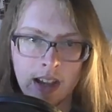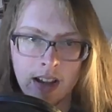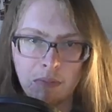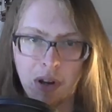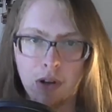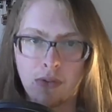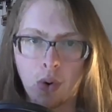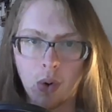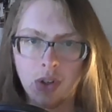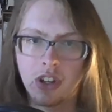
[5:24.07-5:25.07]
But of
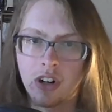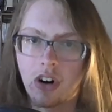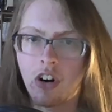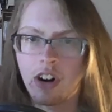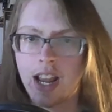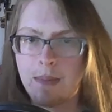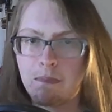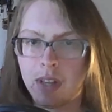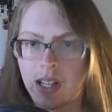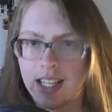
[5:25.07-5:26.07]
course, there are a
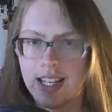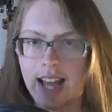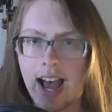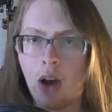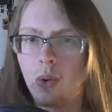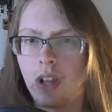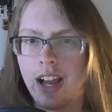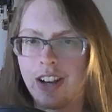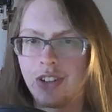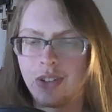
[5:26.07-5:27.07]
million
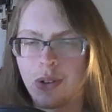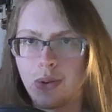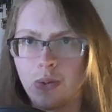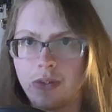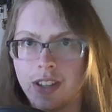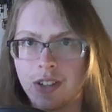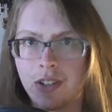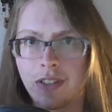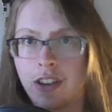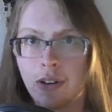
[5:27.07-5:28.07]
outliers to this
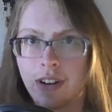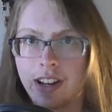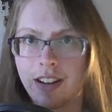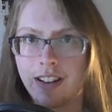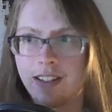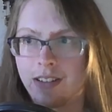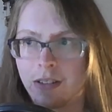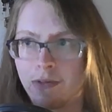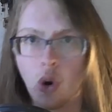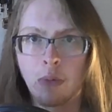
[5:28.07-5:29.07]
theory and
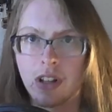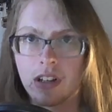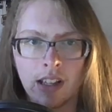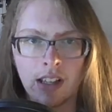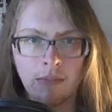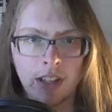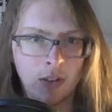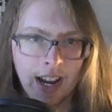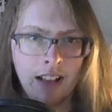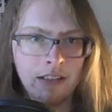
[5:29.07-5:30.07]
formula. In
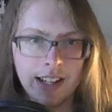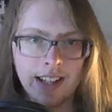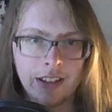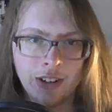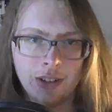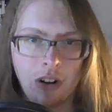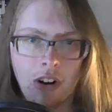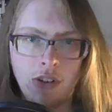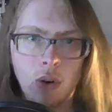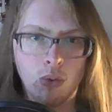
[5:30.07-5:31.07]
reality, there
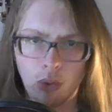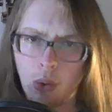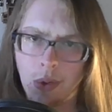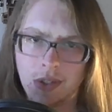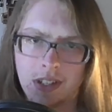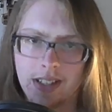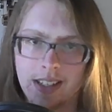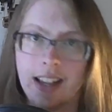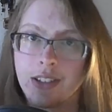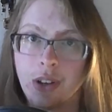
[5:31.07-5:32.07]
are no rules to
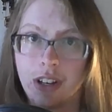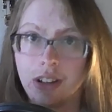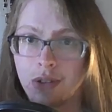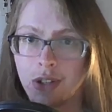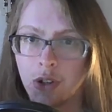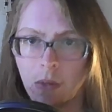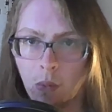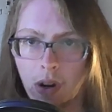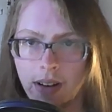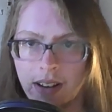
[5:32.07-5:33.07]
success on YouTube.
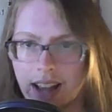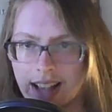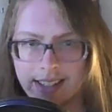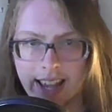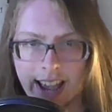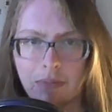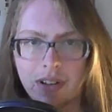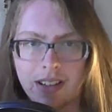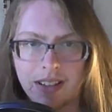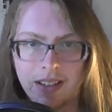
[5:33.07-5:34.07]
What has to
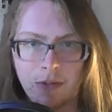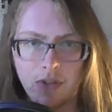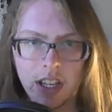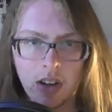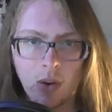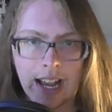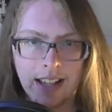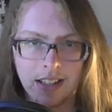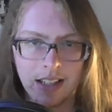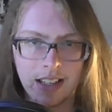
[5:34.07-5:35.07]
happen is the video
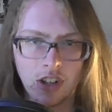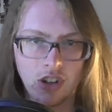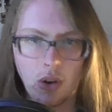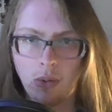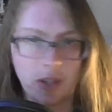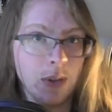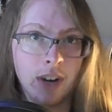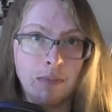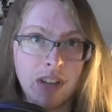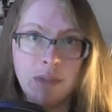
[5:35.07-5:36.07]
has to get shown to the
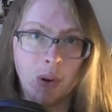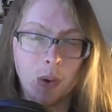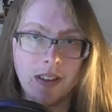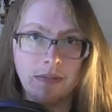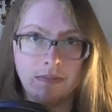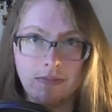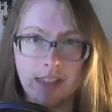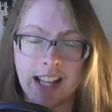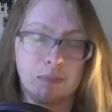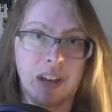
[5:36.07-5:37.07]
right people, and
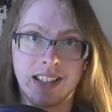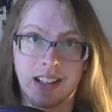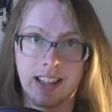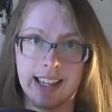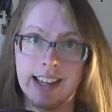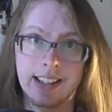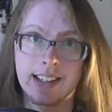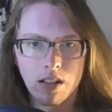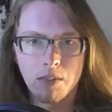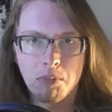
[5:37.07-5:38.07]
that's basically it.
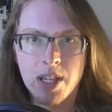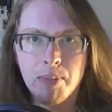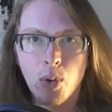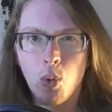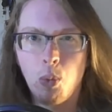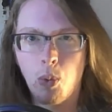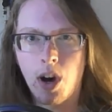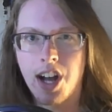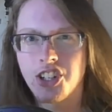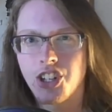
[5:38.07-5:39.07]
People will
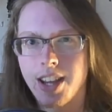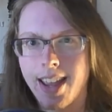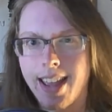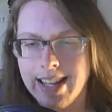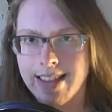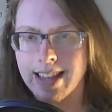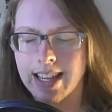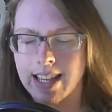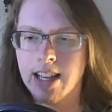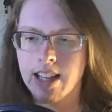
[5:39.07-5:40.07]
watch
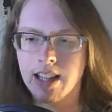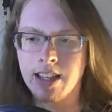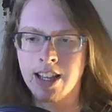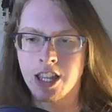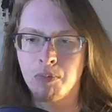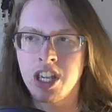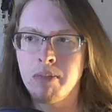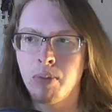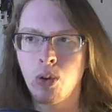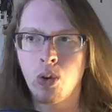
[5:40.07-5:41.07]
anything, yet the
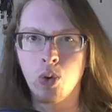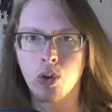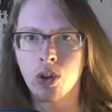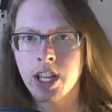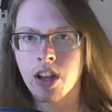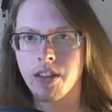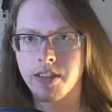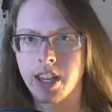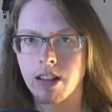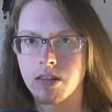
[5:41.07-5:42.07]
people who click on
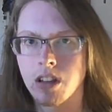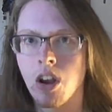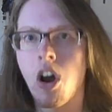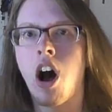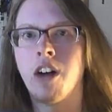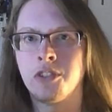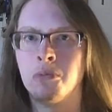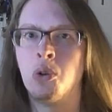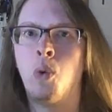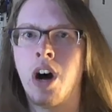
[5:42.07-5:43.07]
things often
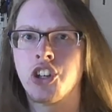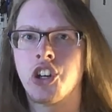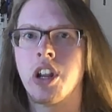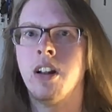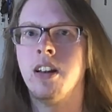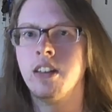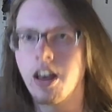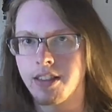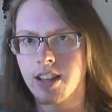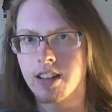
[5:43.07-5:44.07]
will watch
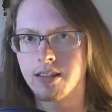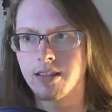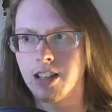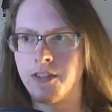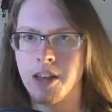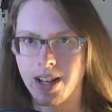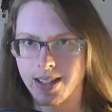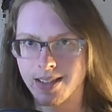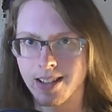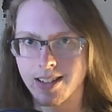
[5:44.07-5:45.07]
nothing, if that makes
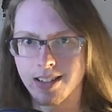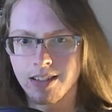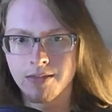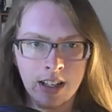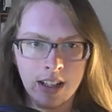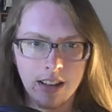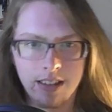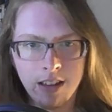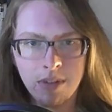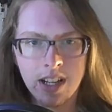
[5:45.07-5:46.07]
sense. The
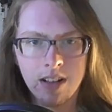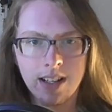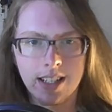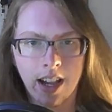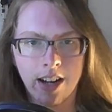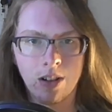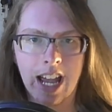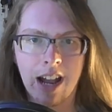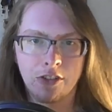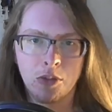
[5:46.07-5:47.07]
thumbnail and title
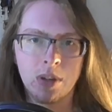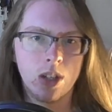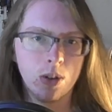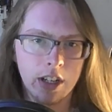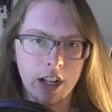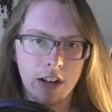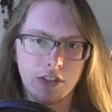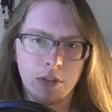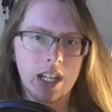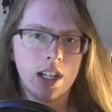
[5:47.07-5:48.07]
have to be good enough
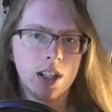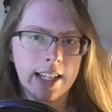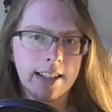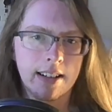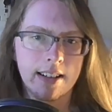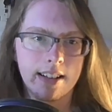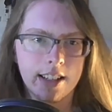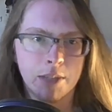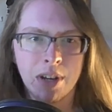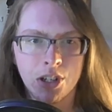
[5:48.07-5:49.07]
to be clicked on,
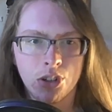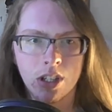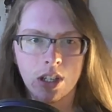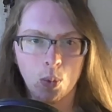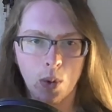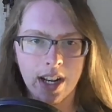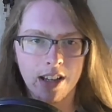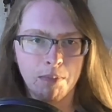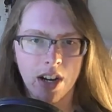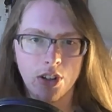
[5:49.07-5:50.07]
especially when
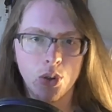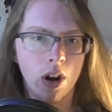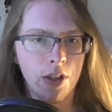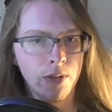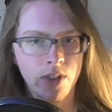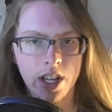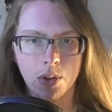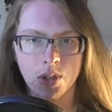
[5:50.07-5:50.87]
compared to other videos